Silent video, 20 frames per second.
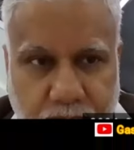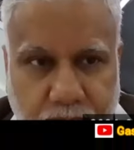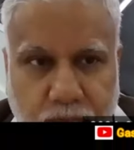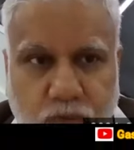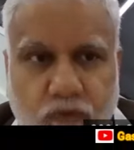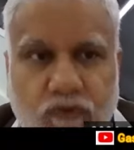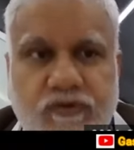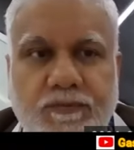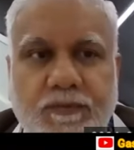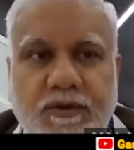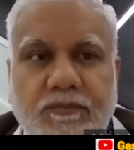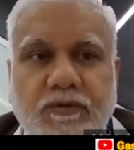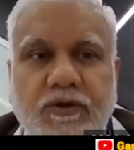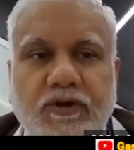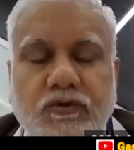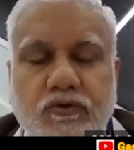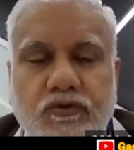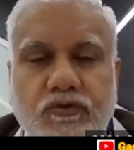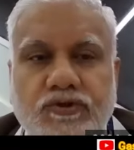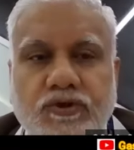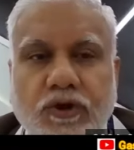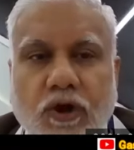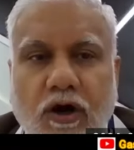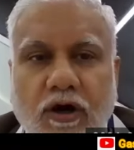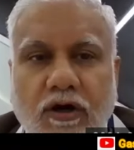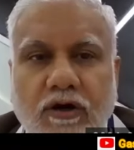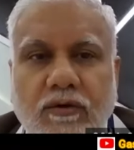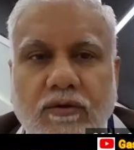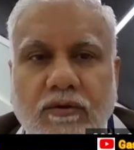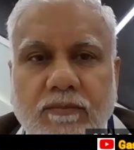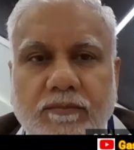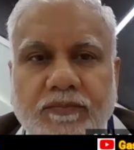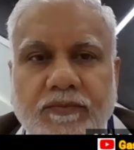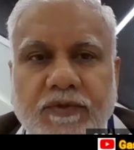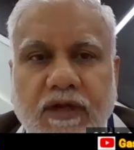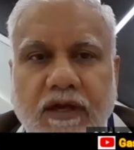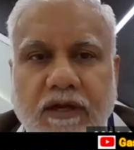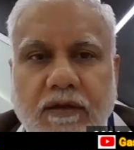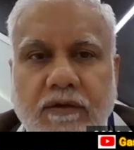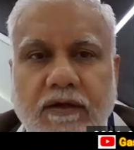Most people use DOR
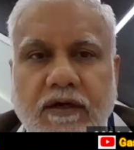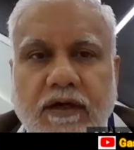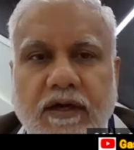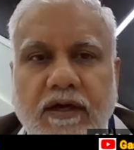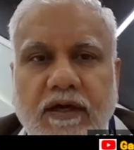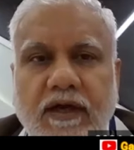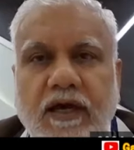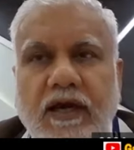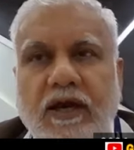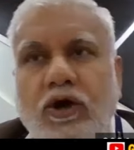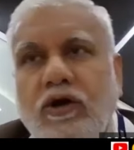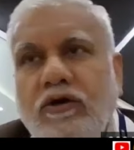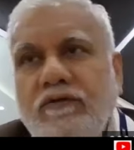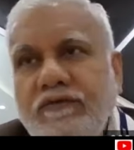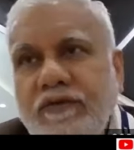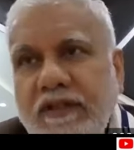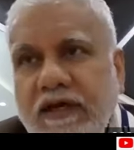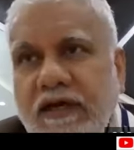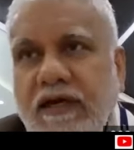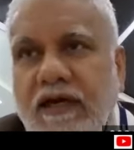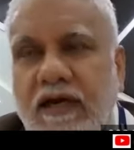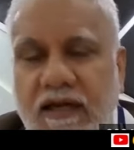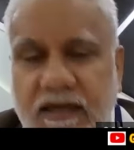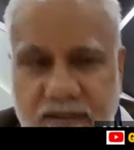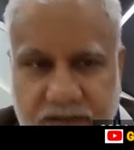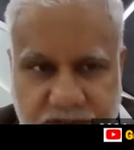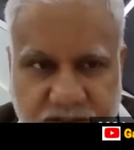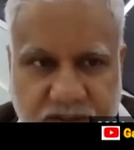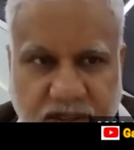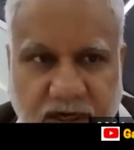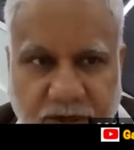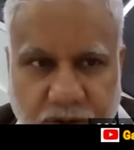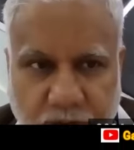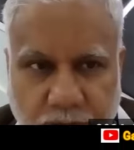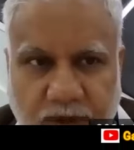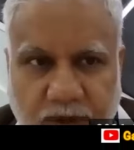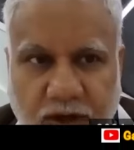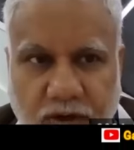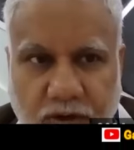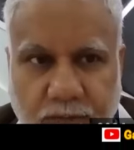along with a Hellas
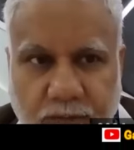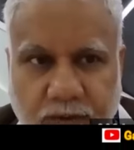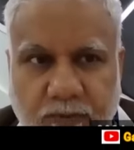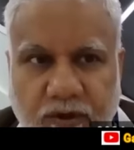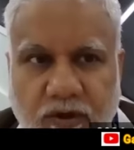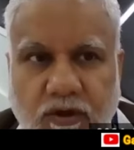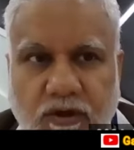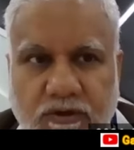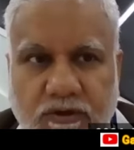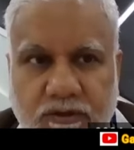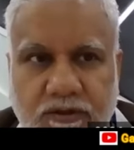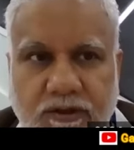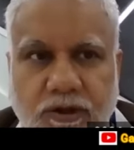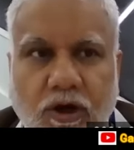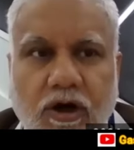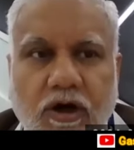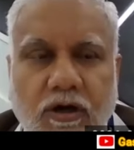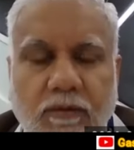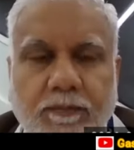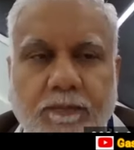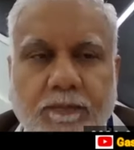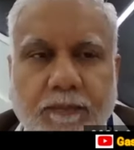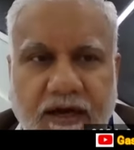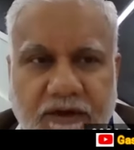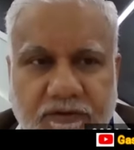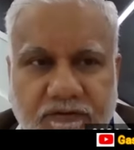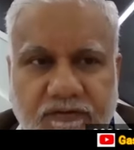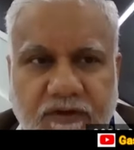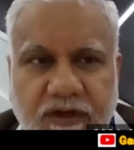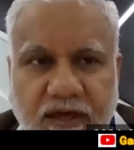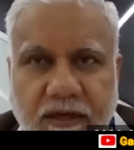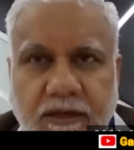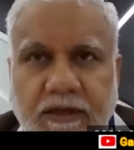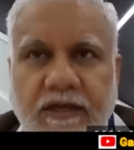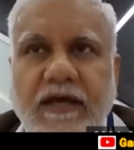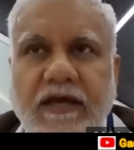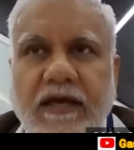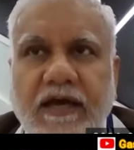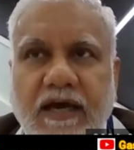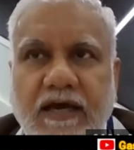cardiomyotomy, because DOR per
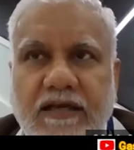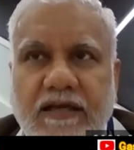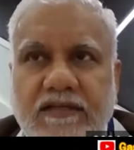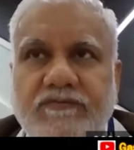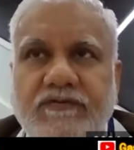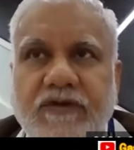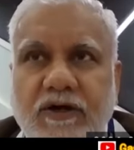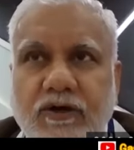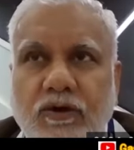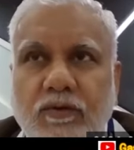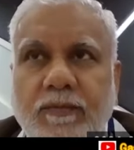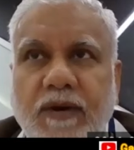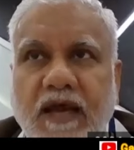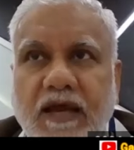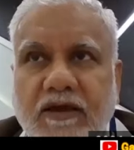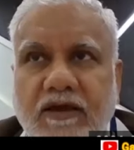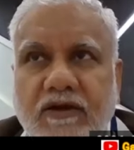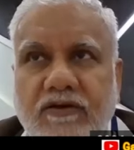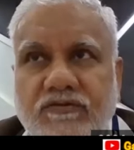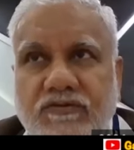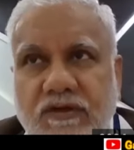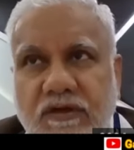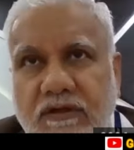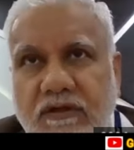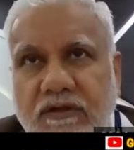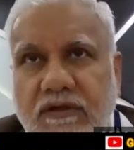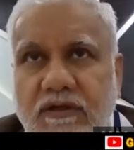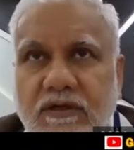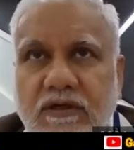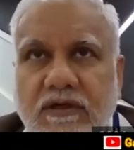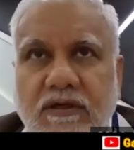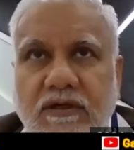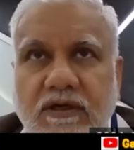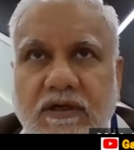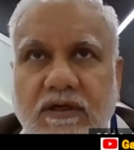se as a fundoplication